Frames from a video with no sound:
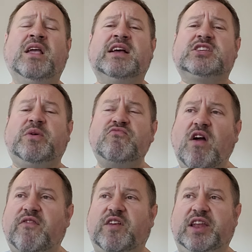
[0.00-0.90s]
So we
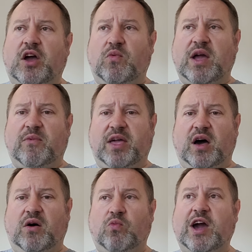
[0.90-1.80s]
roughly know where we
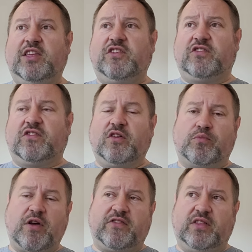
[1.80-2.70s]
are. Wages are still
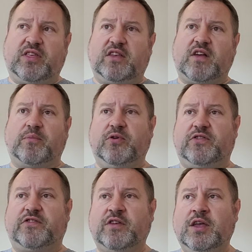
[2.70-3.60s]
pressing things
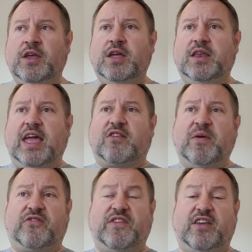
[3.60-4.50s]
upwards. Next
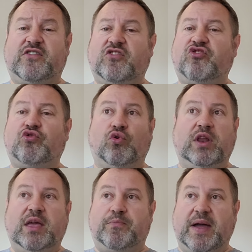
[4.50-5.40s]
month's figures are
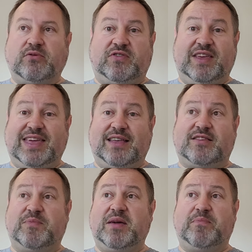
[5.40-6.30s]
surely a penalty kick
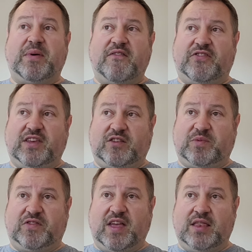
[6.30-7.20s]
to be above
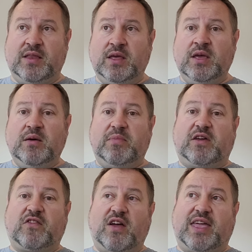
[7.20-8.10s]
6%,
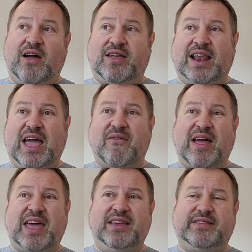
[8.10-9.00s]
because I calculate
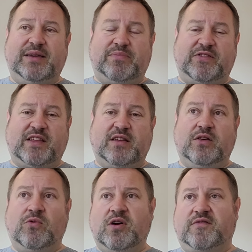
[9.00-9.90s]
around 18% of
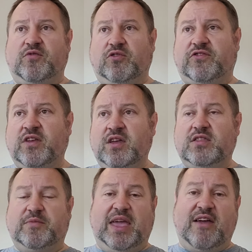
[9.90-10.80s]
the workforce
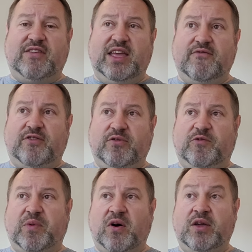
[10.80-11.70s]
to be heavily
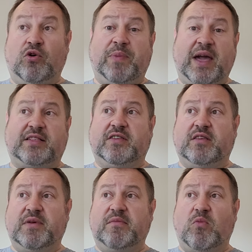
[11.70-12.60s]
influenced by or pegged to the
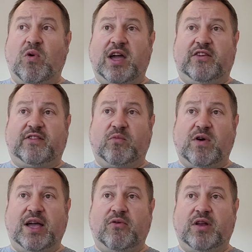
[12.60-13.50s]
minimum wage some
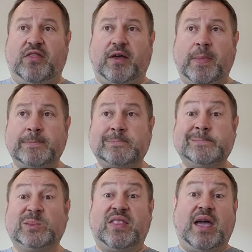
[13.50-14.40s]
way or another.
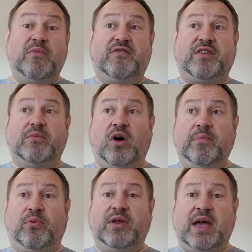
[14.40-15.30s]
And they moved up
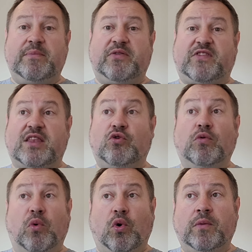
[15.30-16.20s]
9.8% or
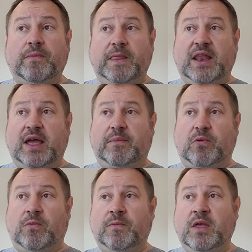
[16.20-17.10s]
more in
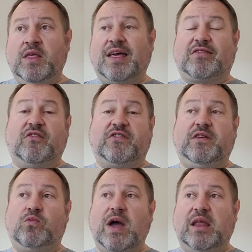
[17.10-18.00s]
April. That's
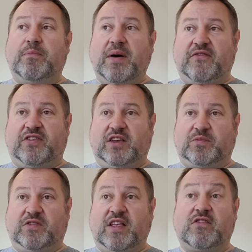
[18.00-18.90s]
obviously well above
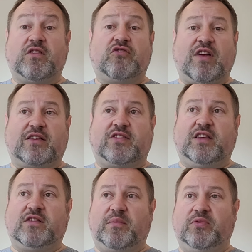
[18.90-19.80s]
6%, so it drags
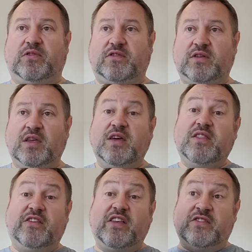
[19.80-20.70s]
things upwards.
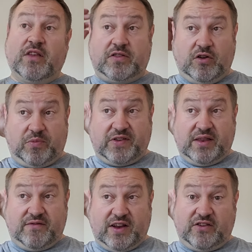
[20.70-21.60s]
This isn't a 2%
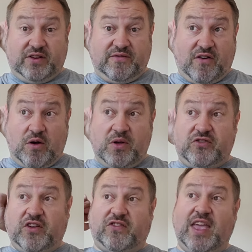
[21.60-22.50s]
inflation environment
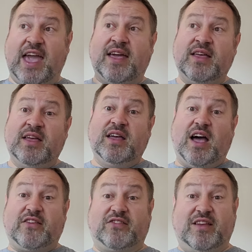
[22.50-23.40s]
just yet,
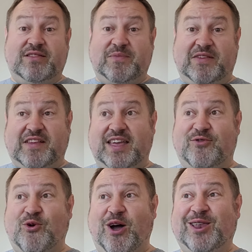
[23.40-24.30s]
as I seem to be saying
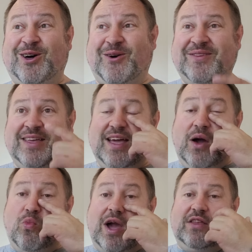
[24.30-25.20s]
quite a lot,
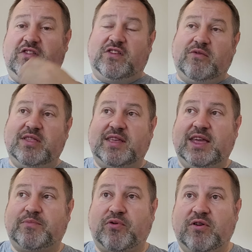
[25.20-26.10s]
and wages are
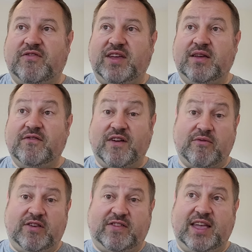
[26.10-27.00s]
indeed proving
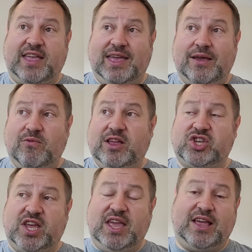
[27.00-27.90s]
very sticky,
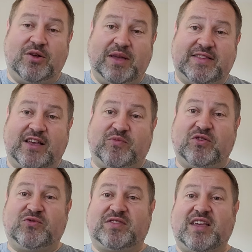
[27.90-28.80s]
which economic
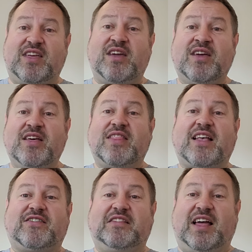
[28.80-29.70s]
textbooks would tell you
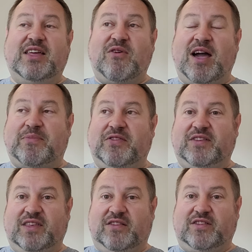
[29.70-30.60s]
that's exactly what happens
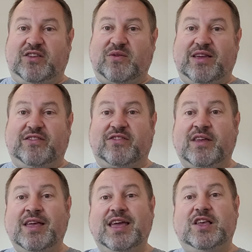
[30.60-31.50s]
in these situations,
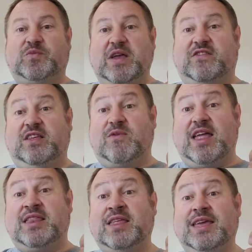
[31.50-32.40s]
especially
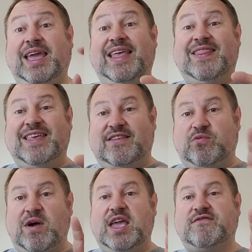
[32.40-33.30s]
when in this
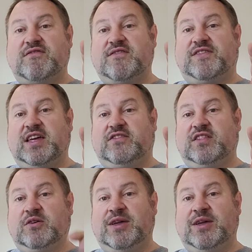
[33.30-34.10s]
wave of inflation that